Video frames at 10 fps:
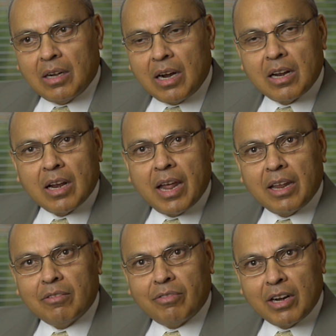
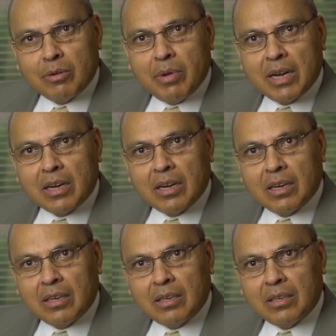underlying
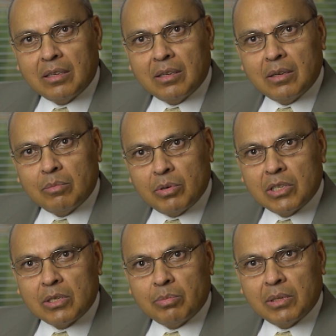fundamental
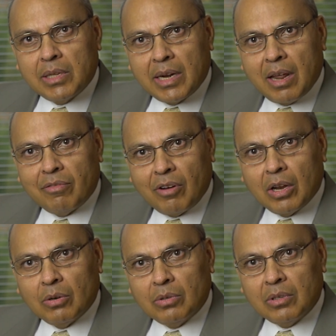principle that I
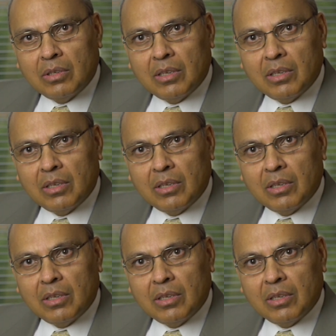follow,